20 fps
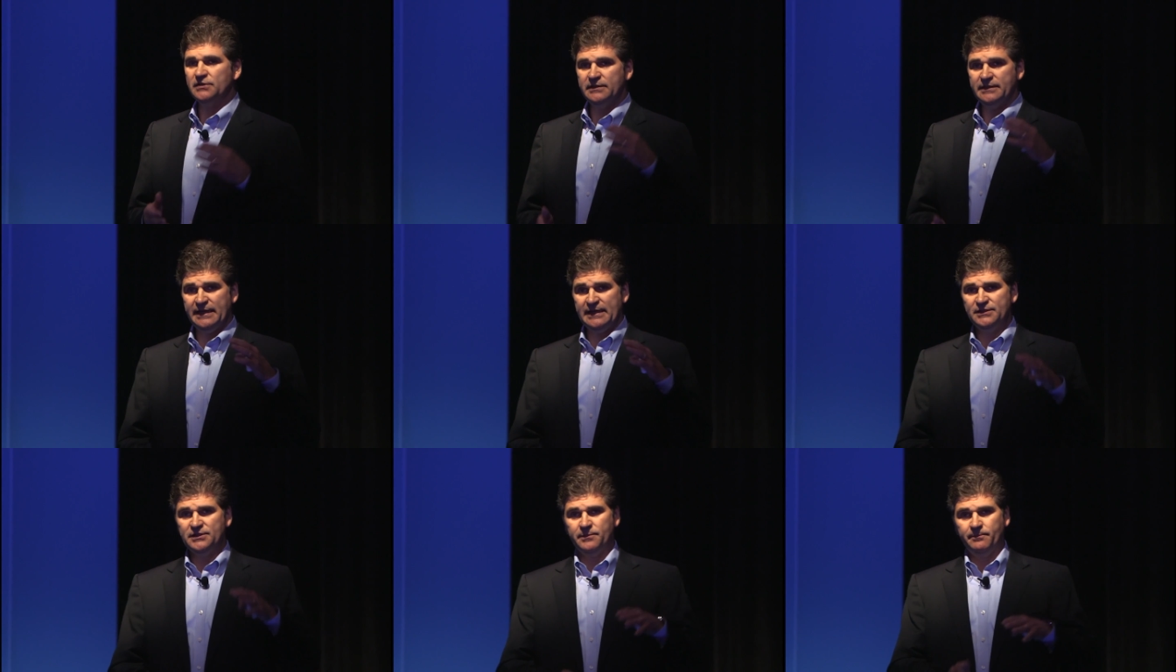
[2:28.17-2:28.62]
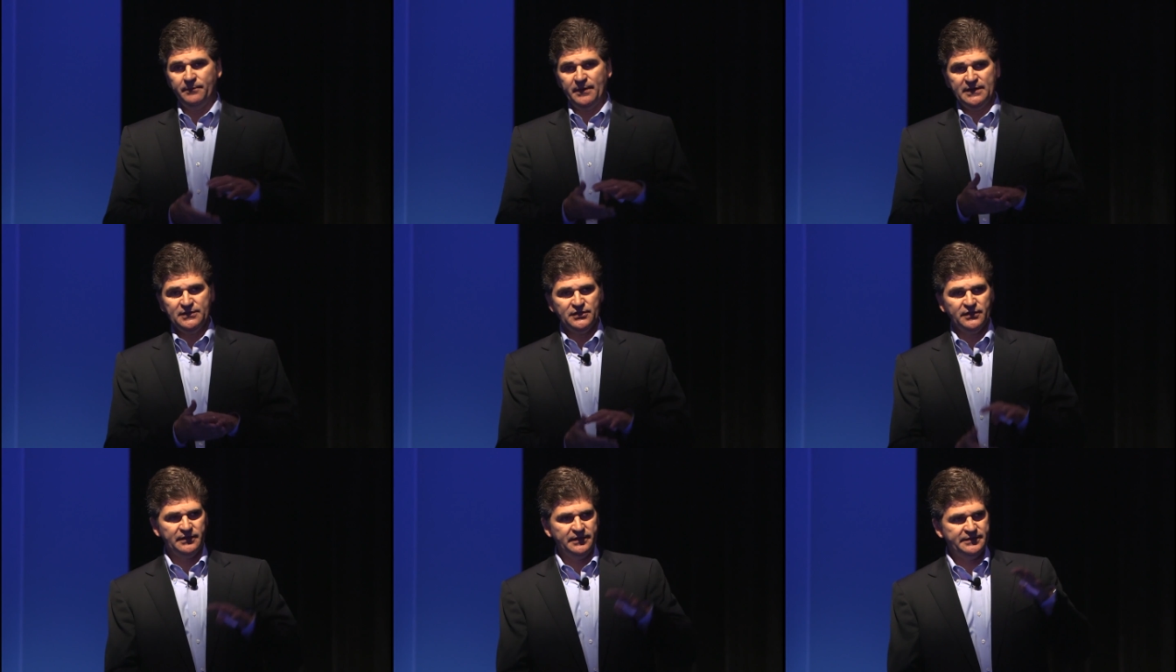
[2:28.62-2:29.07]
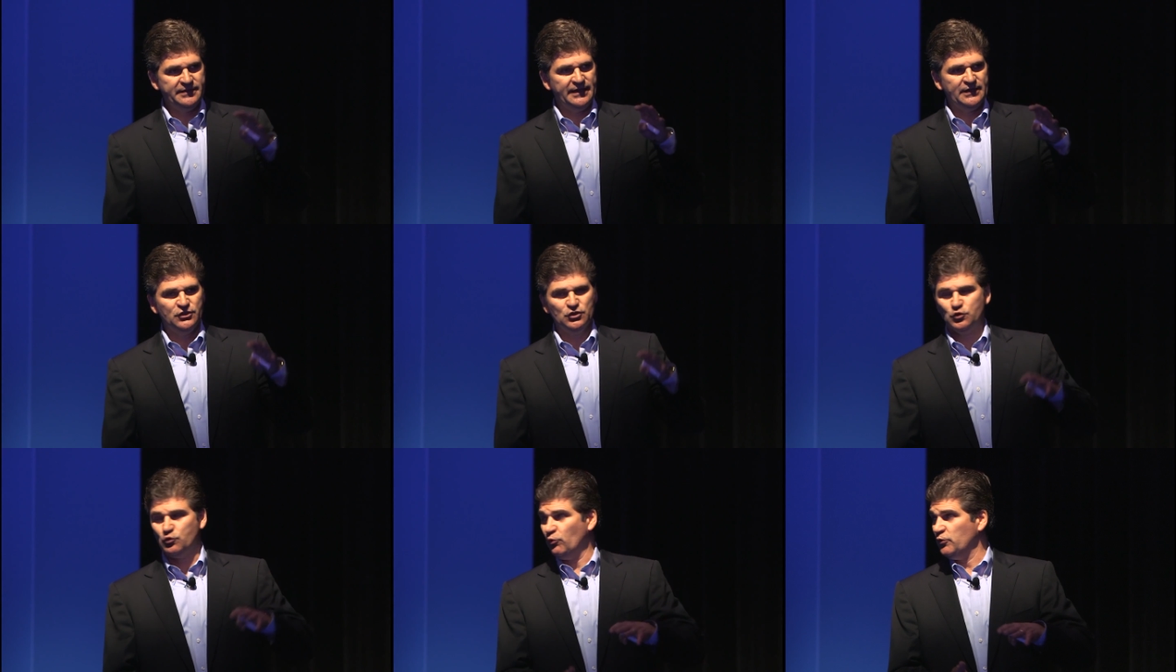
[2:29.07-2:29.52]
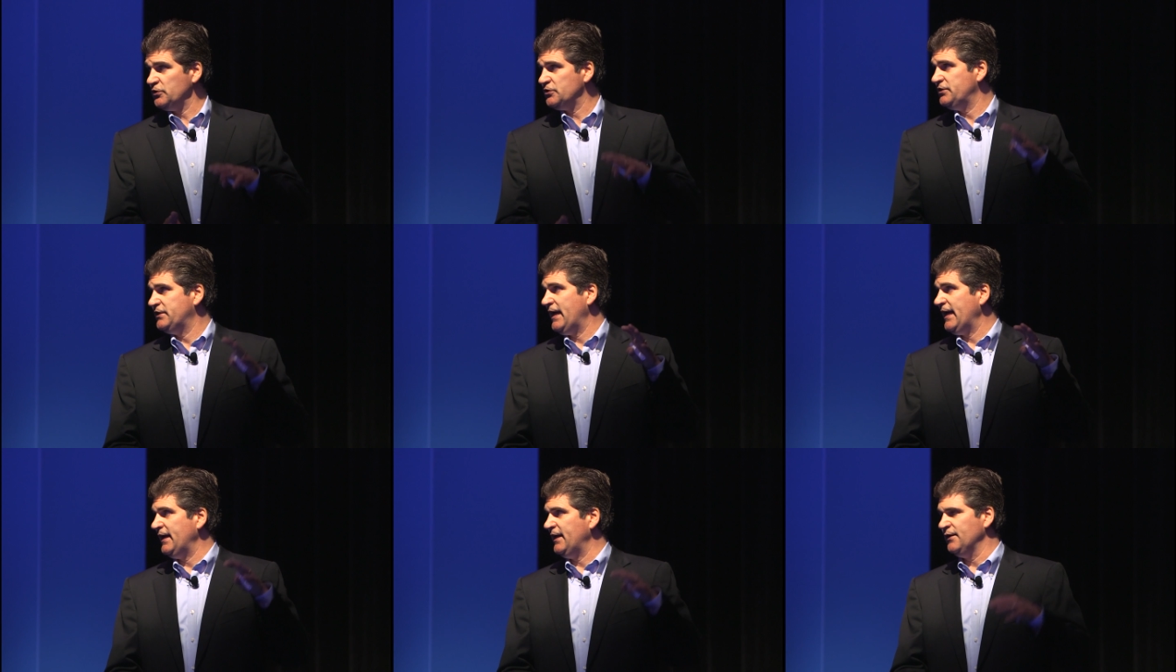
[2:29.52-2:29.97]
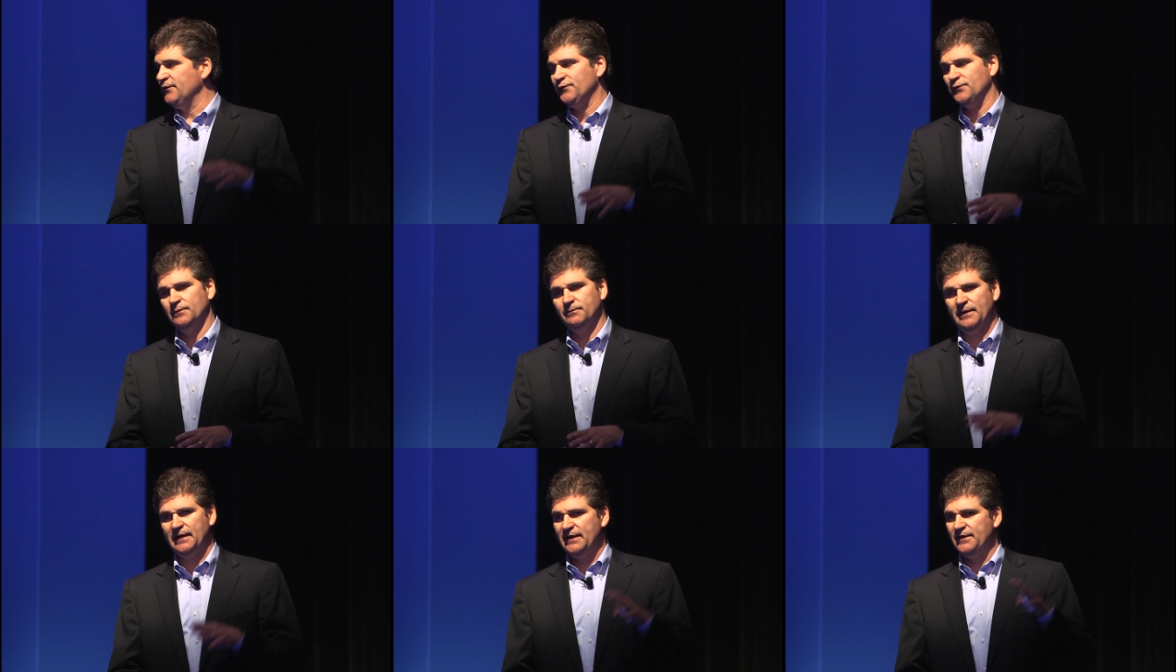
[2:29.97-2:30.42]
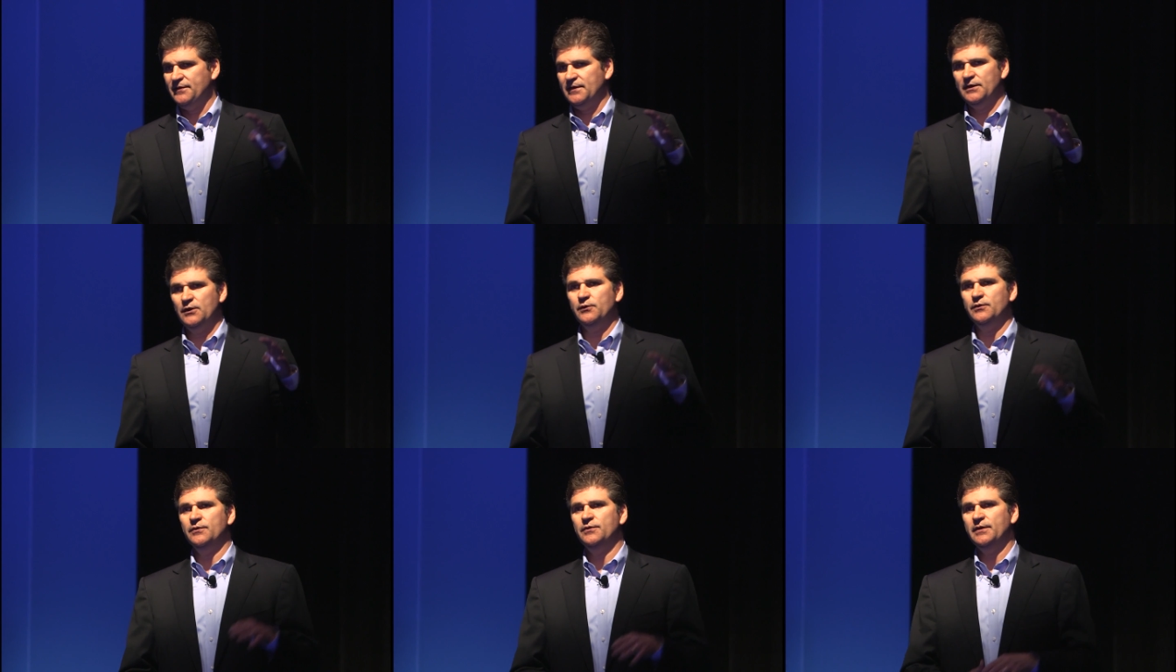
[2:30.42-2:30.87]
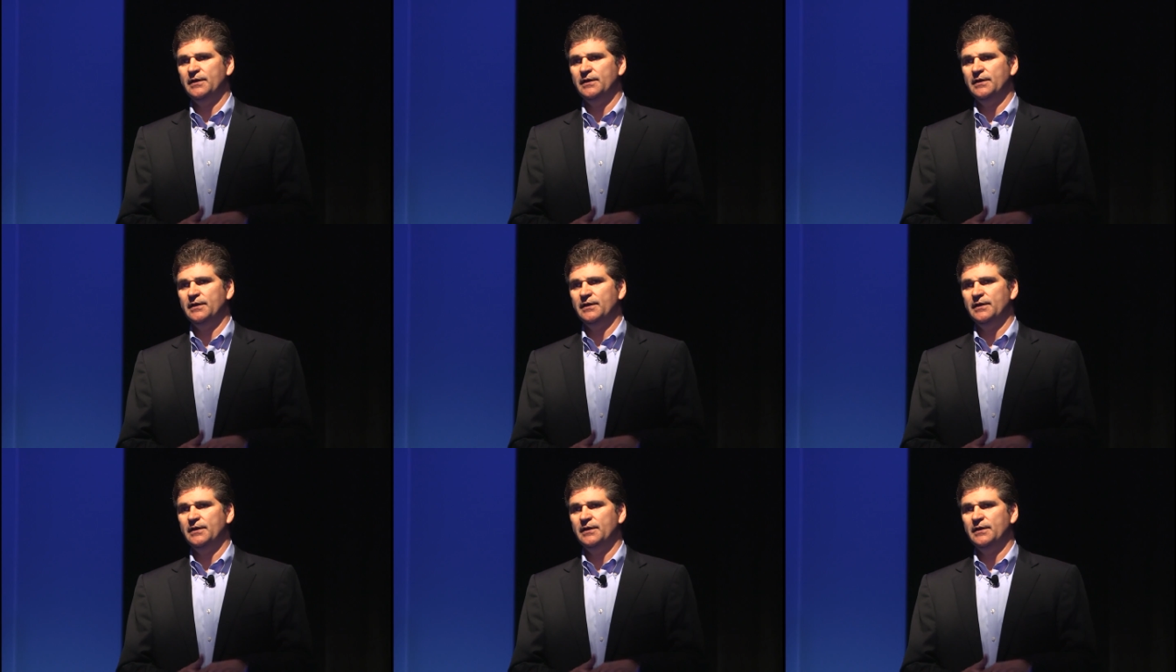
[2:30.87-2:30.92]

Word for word: it basically takes source data from anything you can